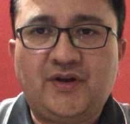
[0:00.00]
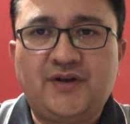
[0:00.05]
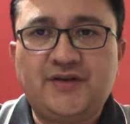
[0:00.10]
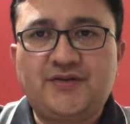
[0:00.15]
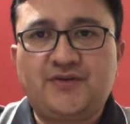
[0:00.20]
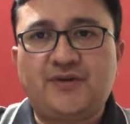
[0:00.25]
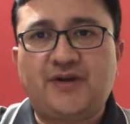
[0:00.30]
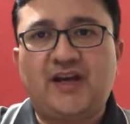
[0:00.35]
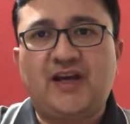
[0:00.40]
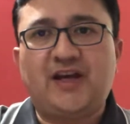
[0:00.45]

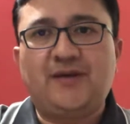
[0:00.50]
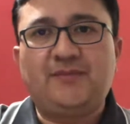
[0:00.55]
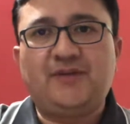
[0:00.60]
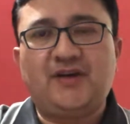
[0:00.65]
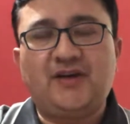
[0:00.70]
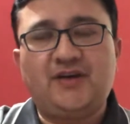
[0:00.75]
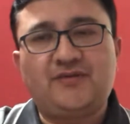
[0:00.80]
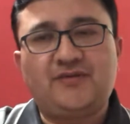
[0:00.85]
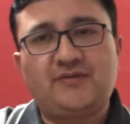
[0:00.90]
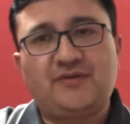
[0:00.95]
And today I am
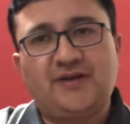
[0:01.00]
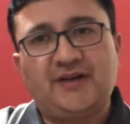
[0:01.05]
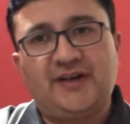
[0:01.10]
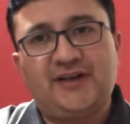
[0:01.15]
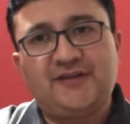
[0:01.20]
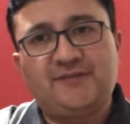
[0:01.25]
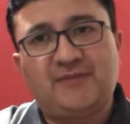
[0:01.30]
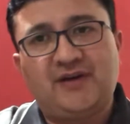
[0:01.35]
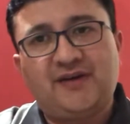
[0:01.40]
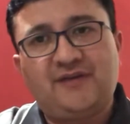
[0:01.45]
here to
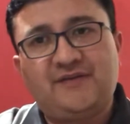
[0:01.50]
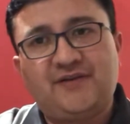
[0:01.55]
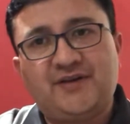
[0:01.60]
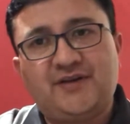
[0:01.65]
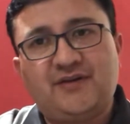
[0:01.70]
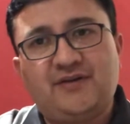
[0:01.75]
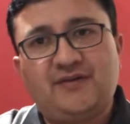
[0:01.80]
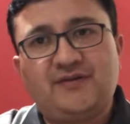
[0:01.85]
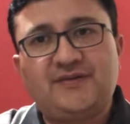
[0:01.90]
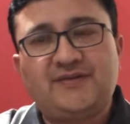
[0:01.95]
release my
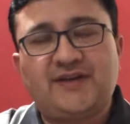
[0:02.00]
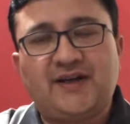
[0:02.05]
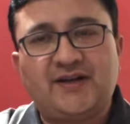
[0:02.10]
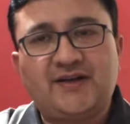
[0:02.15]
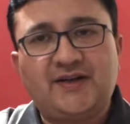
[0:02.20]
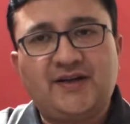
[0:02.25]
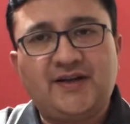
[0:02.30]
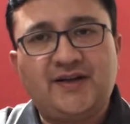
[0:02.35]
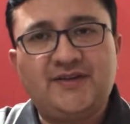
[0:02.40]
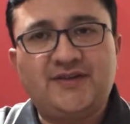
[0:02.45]
video on
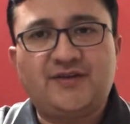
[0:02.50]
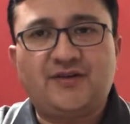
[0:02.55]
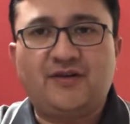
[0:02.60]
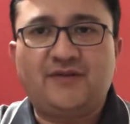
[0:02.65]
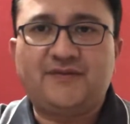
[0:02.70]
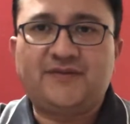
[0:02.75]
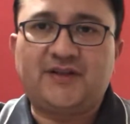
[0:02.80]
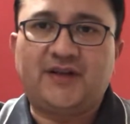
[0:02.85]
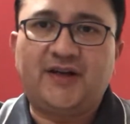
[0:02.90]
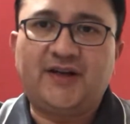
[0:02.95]
Saturday instead
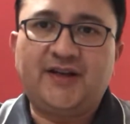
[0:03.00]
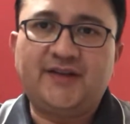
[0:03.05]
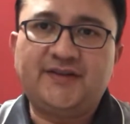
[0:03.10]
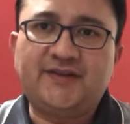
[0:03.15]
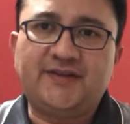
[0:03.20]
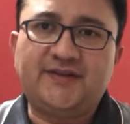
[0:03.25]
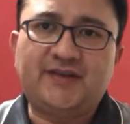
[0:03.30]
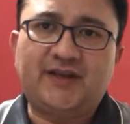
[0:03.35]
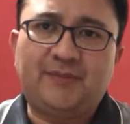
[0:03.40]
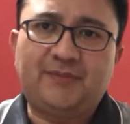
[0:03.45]
of Sunday
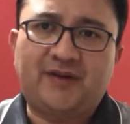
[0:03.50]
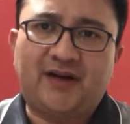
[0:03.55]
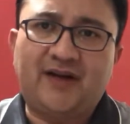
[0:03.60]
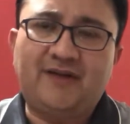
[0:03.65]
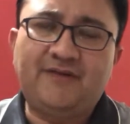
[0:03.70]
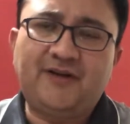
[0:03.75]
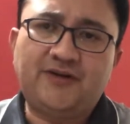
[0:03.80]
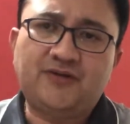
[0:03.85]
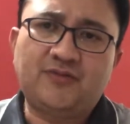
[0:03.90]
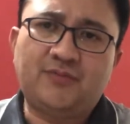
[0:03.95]
since I am
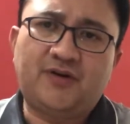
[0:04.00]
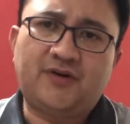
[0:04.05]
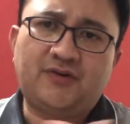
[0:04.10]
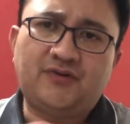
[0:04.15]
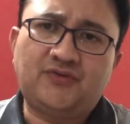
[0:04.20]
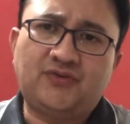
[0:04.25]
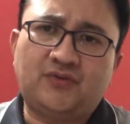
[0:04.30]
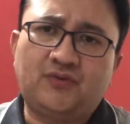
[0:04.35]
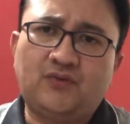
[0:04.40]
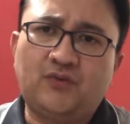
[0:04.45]
traveling tomorrow,
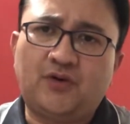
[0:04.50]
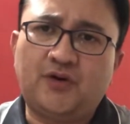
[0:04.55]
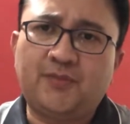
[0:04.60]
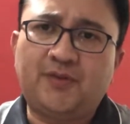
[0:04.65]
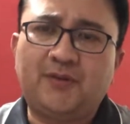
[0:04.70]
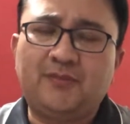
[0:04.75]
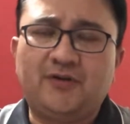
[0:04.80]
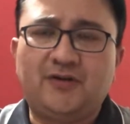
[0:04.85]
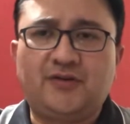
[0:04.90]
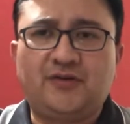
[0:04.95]
so won't
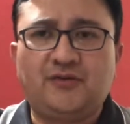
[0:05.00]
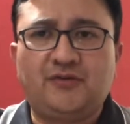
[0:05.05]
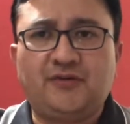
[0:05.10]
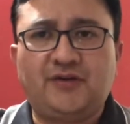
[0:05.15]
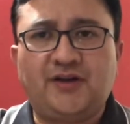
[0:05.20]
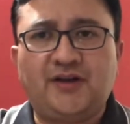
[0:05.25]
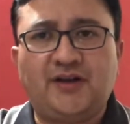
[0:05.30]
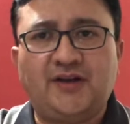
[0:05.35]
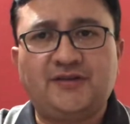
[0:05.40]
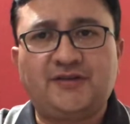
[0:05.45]
be able to
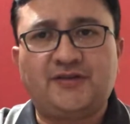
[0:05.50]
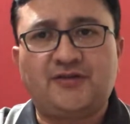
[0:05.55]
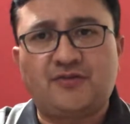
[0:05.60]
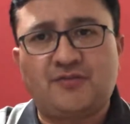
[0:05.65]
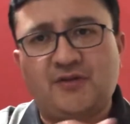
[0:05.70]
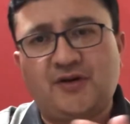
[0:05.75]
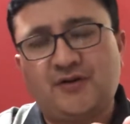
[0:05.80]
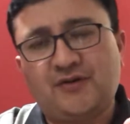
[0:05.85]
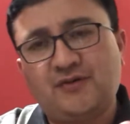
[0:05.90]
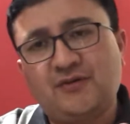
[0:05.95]
release it
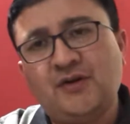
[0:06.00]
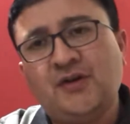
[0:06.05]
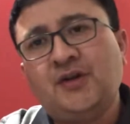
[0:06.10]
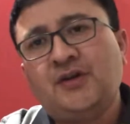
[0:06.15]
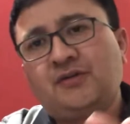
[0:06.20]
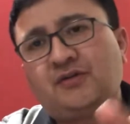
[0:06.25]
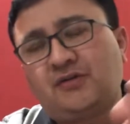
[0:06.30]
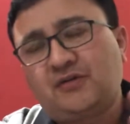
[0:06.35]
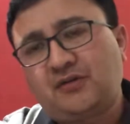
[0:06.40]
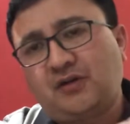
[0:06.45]
tomorrow.
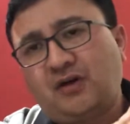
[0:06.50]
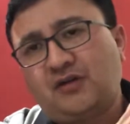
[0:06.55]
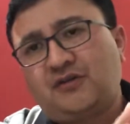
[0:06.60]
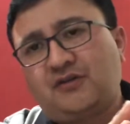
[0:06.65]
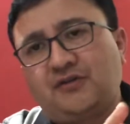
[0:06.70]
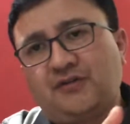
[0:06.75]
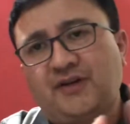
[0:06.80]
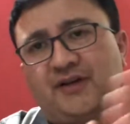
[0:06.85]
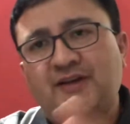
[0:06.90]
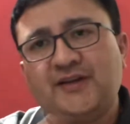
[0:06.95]
So
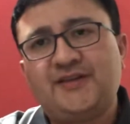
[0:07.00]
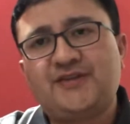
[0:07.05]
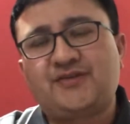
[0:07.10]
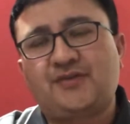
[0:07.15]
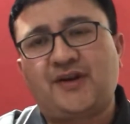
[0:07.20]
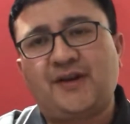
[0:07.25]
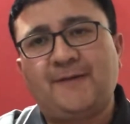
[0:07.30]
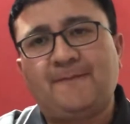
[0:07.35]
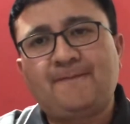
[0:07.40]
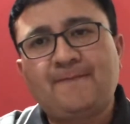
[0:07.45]
thought to release
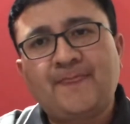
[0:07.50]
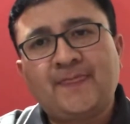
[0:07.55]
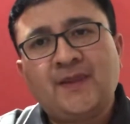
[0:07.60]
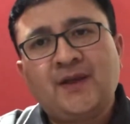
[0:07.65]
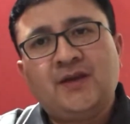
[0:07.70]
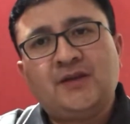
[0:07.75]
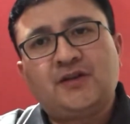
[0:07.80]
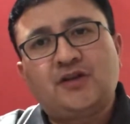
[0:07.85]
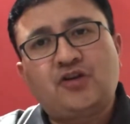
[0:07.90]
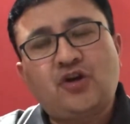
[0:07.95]
today.
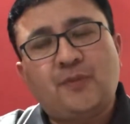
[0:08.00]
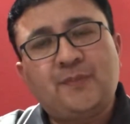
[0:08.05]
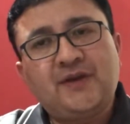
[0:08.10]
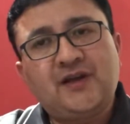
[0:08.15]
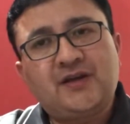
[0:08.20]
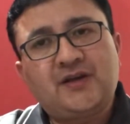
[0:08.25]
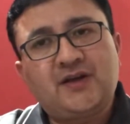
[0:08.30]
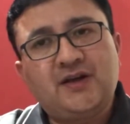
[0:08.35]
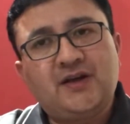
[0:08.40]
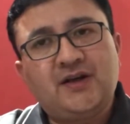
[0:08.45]
The
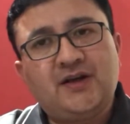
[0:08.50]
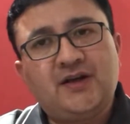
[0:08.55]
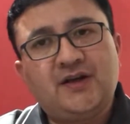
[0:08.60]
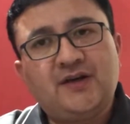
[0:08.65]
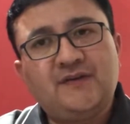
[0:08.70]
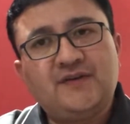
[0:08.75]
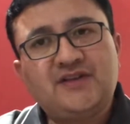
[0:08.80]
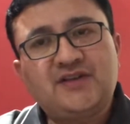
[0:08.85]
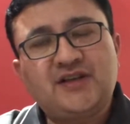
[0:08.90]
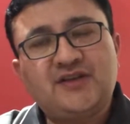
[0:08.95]
topic
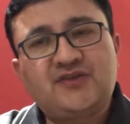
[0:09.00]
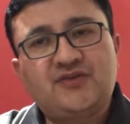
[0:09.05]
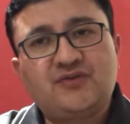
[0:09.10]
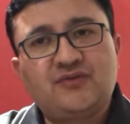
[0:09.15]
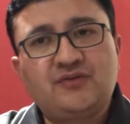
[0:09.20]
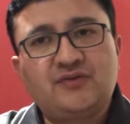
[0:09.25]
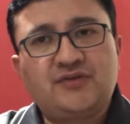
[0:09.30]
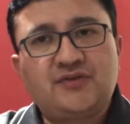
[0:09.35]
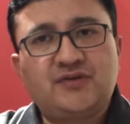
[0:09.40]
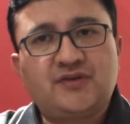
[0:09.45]
which I
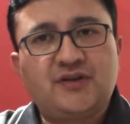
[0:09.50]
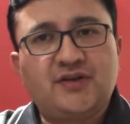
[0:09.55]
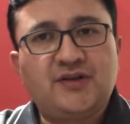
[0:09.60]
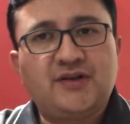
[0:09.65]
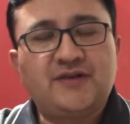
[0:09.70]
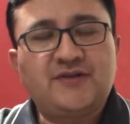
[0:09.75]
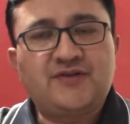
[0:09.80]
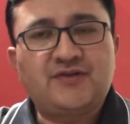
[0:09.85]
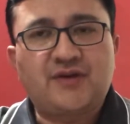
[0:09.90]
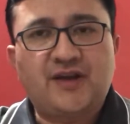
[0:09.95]
choose
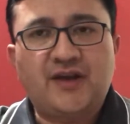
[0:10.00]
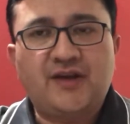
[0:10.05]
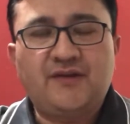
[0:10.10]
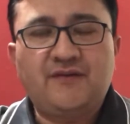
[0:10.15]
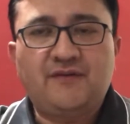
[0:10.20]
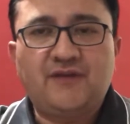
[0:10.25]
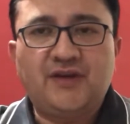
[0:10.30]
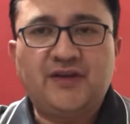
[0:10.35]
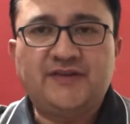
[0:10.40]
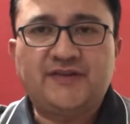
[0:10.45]

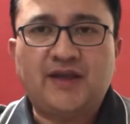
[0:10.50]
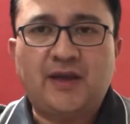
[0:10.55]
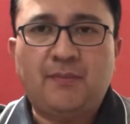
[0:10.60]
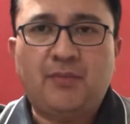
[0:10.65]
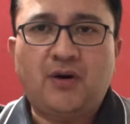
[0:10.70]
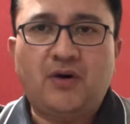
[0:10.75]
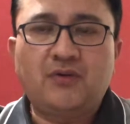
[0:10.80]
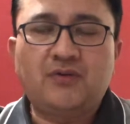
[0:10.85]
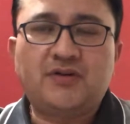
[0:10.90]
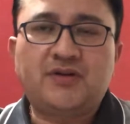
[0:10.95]
today is
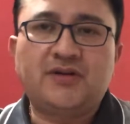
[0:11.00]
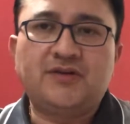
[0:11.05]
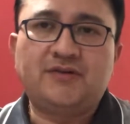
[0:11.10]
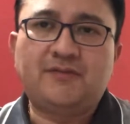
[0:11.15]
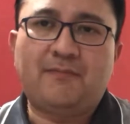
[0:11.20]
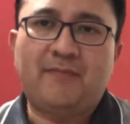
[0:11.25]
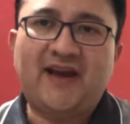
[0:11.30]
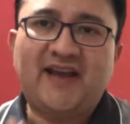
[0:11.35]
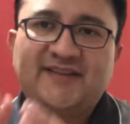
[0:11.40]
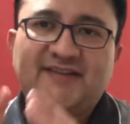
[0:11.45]
about
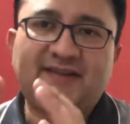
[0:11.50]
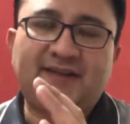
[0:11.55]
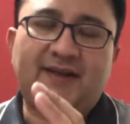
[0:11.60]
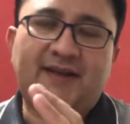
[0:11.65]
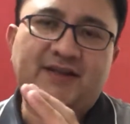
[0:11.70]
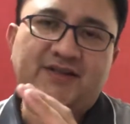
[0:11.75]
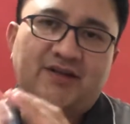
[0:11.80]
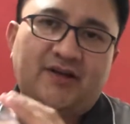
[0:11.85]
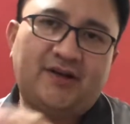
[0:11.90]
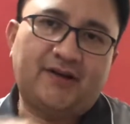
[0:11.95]
maths in
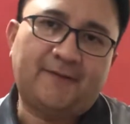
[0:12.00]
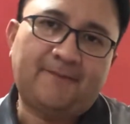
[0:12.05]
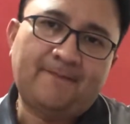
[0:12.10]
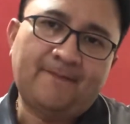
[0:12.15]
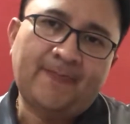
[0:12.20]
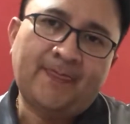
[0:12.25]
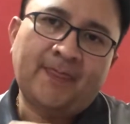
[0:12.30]
HR,